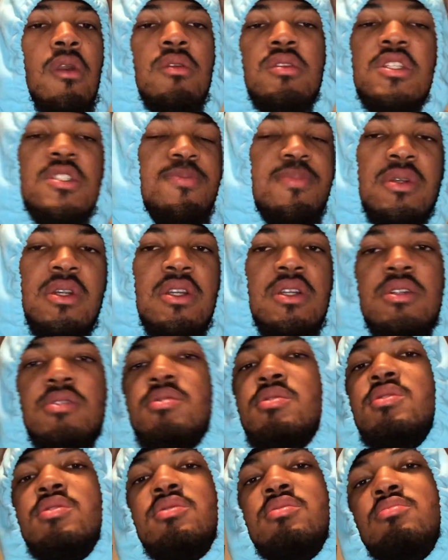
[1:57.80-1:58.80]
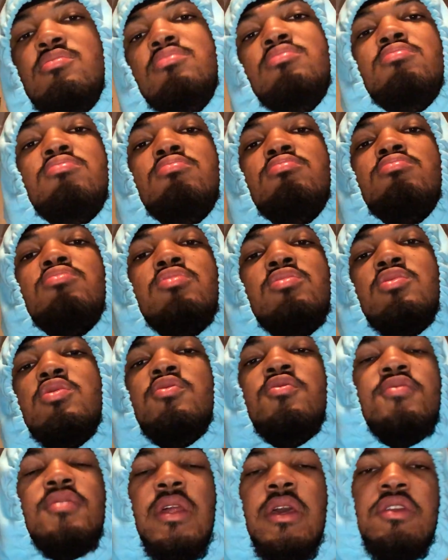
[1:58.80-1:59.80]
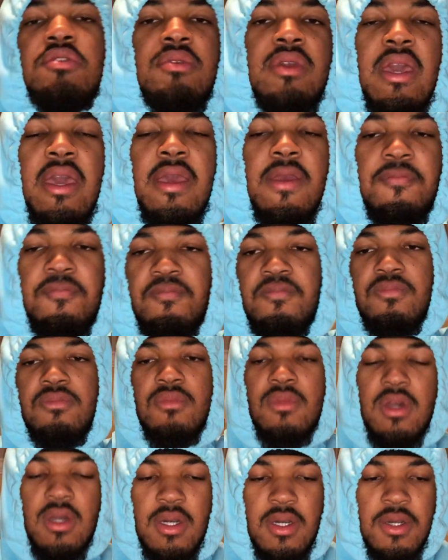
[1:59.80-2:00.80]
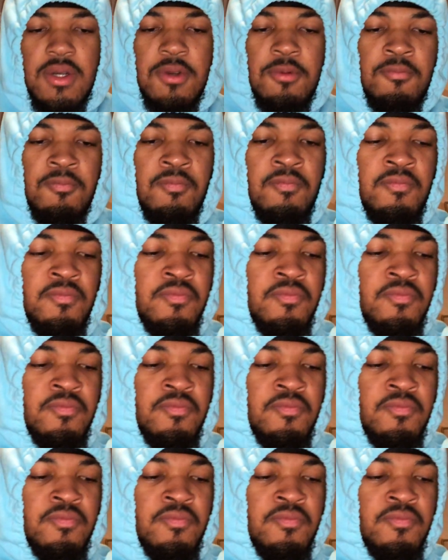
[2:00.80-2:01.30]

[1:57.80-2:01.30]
just because you feel like you can. Um,